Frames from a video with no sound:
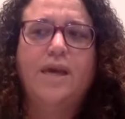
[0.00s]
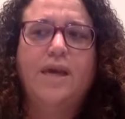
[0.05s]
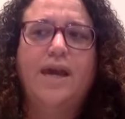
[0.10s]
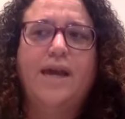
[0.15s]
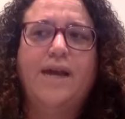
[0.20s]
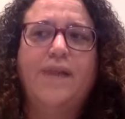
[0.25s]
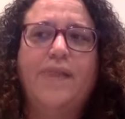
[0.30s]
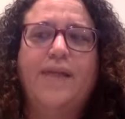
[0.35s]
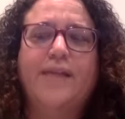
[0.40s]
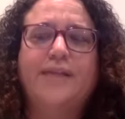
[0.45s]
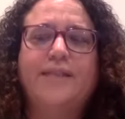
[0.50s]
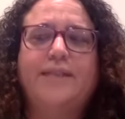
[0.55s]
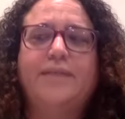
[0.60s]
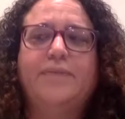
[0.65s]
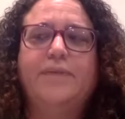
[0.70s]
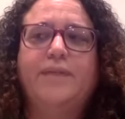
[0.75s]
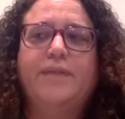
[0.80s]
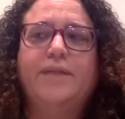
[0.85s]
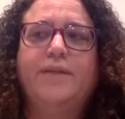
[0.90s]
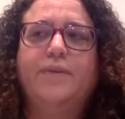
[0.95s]
And that's
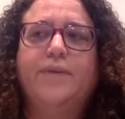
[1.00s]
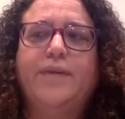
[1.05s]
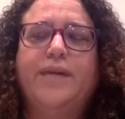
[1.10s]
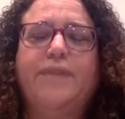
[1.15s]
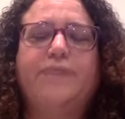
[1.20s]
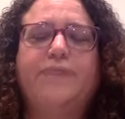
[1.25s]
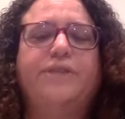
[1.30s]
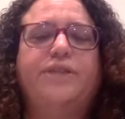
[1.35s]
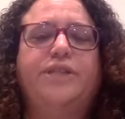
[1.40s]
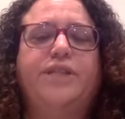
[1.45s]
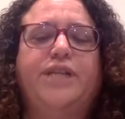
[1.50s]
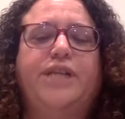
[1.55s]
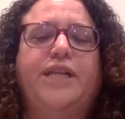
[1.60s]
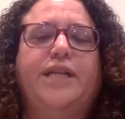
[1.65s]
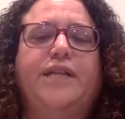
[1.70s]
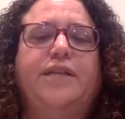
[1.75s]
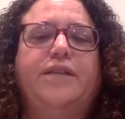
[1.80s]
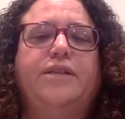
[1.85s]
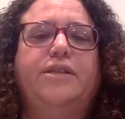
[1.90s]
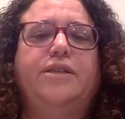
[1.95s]
something that we have to
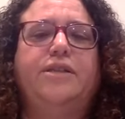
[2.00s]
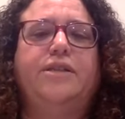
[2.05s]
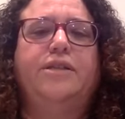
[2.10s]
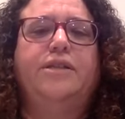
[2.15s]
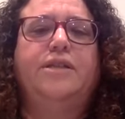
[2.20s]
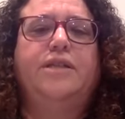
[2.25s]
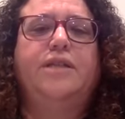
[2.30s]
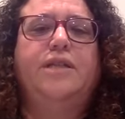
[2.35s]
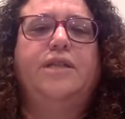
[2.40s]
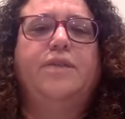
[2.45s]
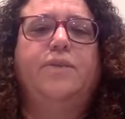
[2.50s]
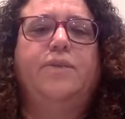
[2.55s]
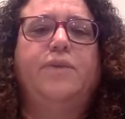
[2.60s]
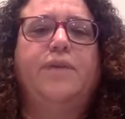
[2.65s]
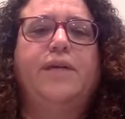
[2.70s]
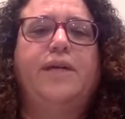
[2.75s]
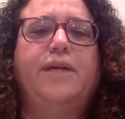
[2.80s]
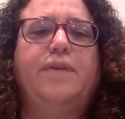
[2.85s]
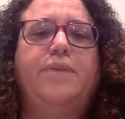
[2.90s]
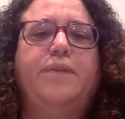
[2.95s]
change in the
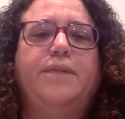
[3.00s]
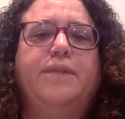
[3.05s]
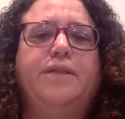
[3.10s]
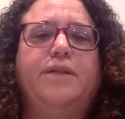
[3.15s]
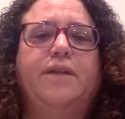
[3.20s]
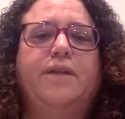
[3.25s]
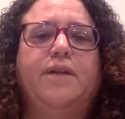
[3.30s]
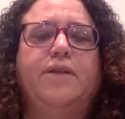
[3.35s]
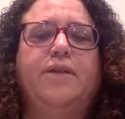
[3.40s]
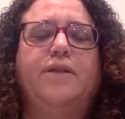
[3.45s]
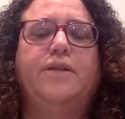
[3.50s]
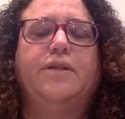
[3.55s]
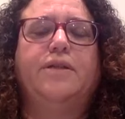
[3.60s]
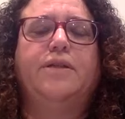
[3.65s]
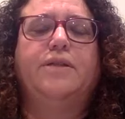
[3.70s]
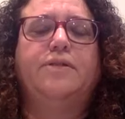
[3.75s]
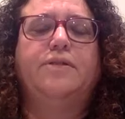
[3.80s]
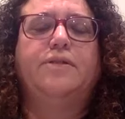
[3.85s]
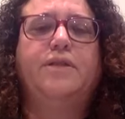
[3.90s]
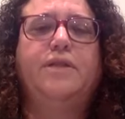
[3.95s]
way mental health
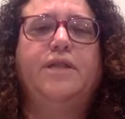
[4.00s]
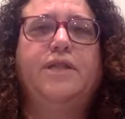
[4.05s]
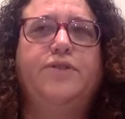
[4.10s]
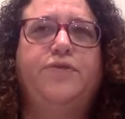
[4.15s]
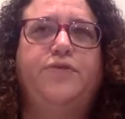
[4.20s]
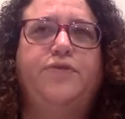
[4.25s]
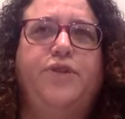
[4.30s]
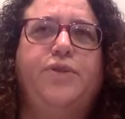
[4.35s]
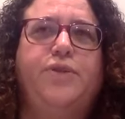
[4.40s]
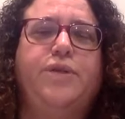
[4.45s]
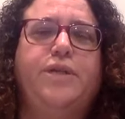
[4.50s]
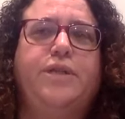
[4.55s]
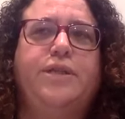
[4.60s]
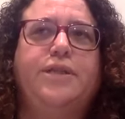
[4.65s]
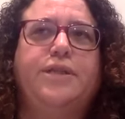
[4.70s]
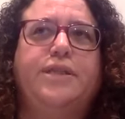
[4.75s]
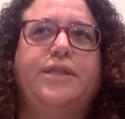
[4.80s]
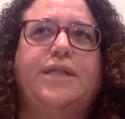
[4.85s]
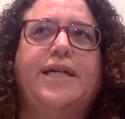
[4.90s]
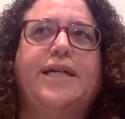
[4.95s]
is viewed in
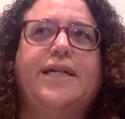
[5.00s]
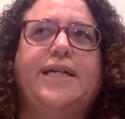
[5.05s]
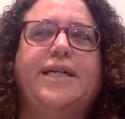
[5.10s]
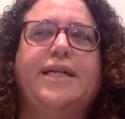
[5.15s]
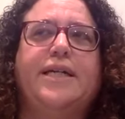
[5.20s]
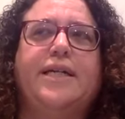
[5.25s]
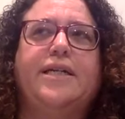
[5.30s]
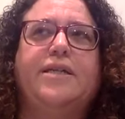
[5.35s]
society.